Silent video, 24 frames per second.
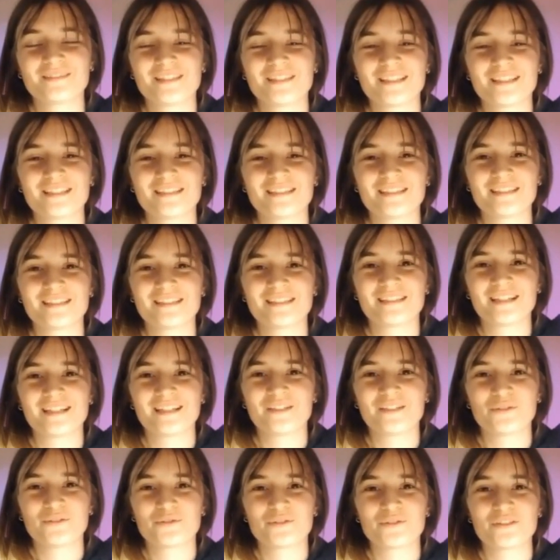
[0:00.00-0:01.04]
And
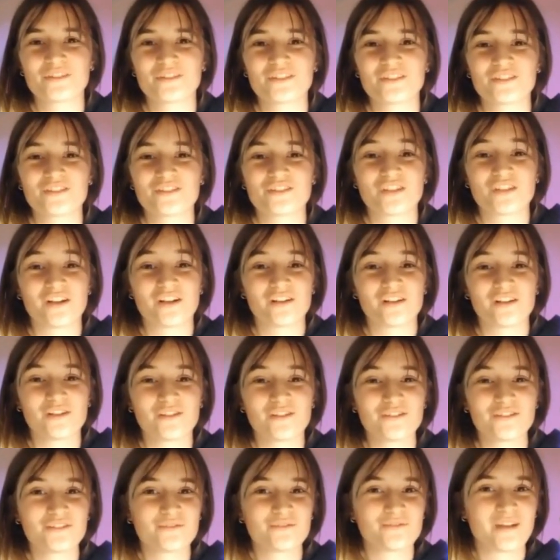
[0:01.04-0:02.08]
I know it's
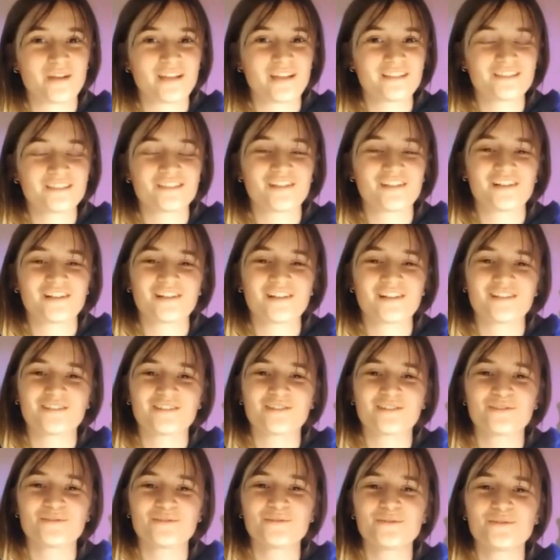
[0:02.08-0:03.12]
Charlotte, right? Charlotte
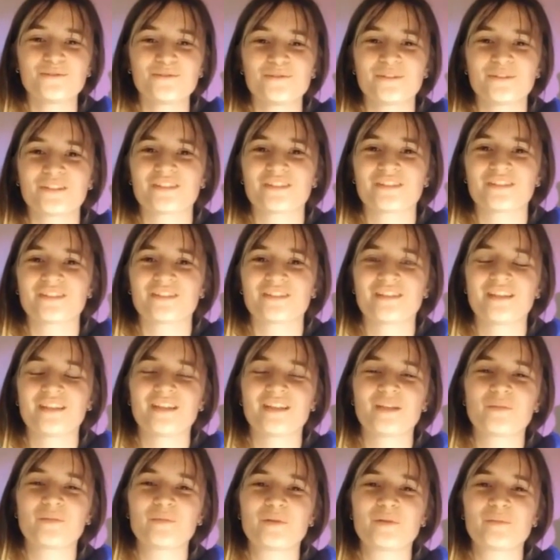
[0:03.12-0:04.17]
Lou, who is a
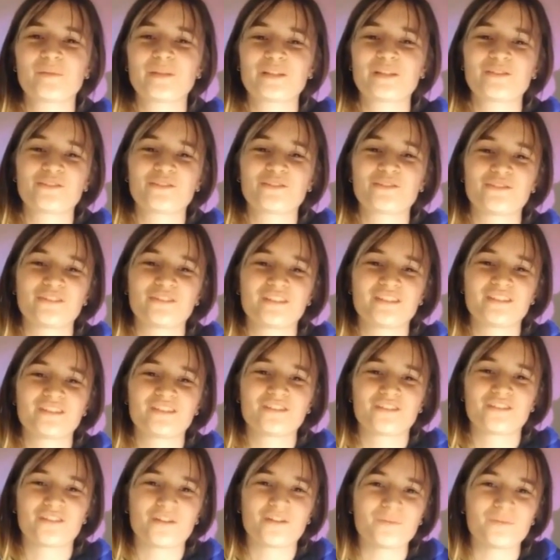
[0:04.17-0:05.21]
permaculture
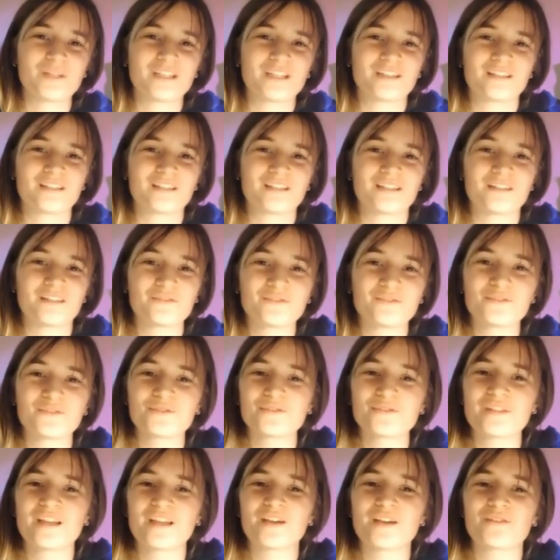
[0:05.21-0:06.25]
teacher coming in
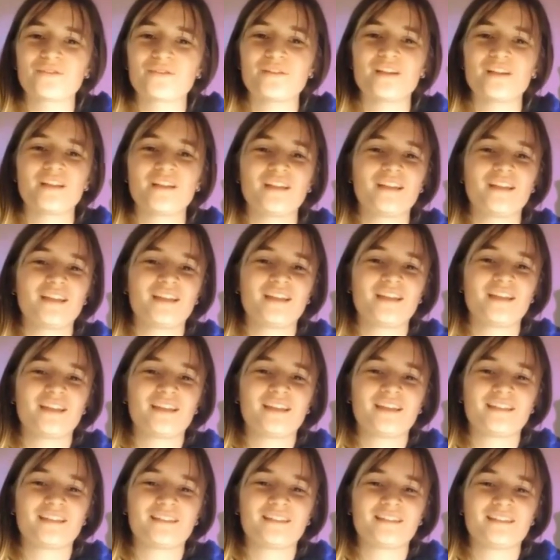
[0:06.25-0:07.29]
Avnø now.
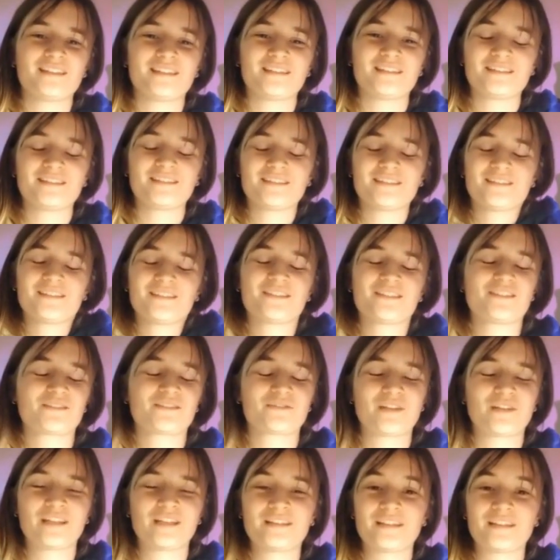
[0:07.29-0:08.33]
And
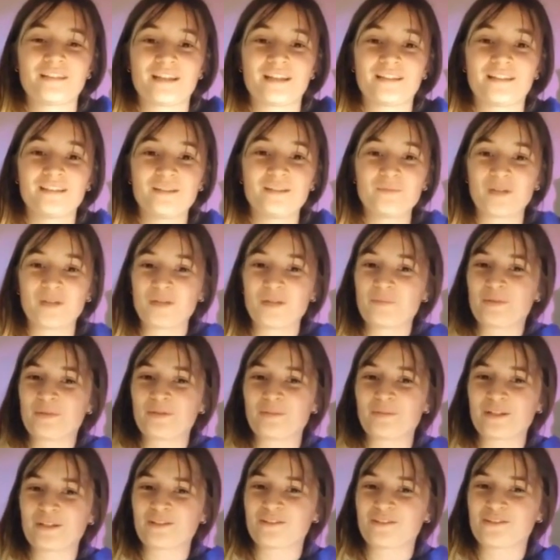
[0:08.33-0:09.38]
she's great. I did my
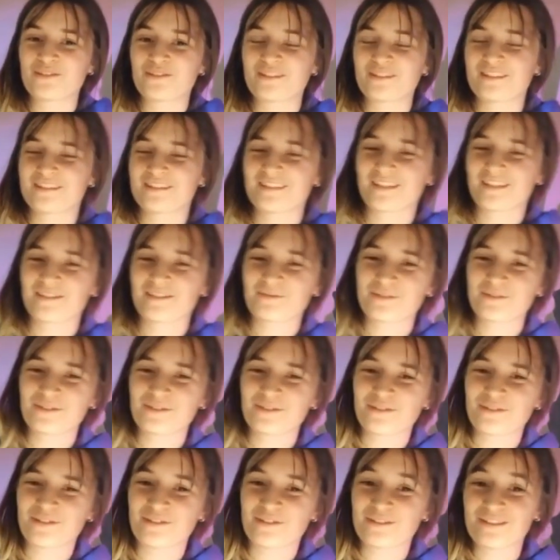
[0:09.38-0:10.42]
permaculture design
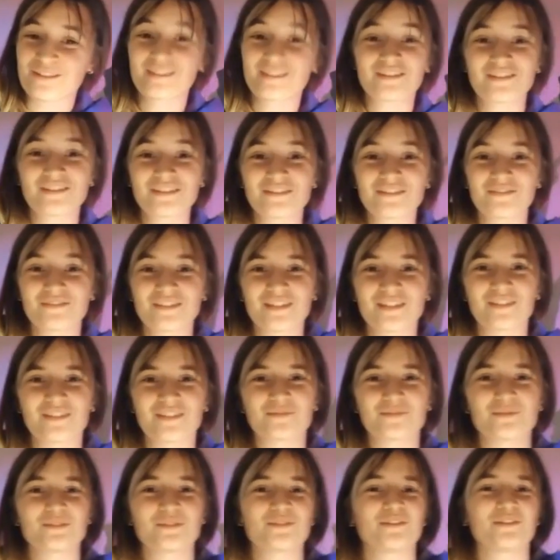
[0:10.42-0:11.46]
with her,
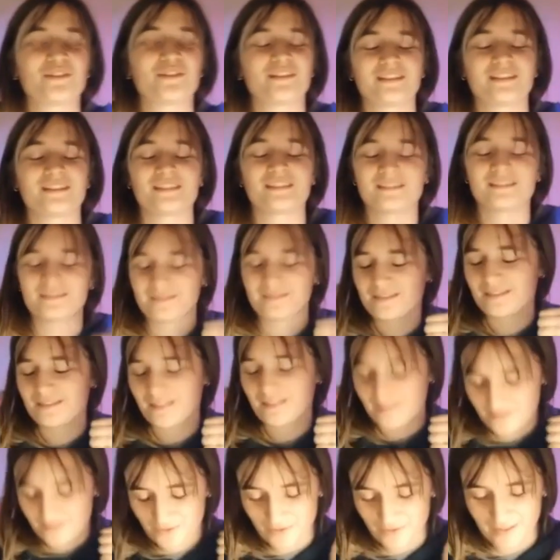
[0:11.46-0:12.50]
certificate with her, and
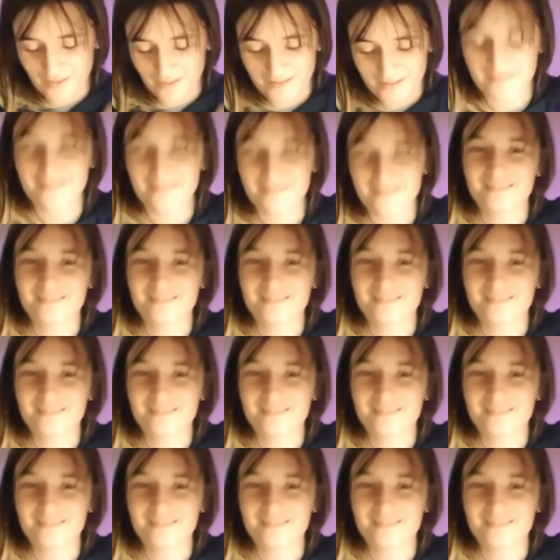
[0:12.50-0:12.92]
that's great.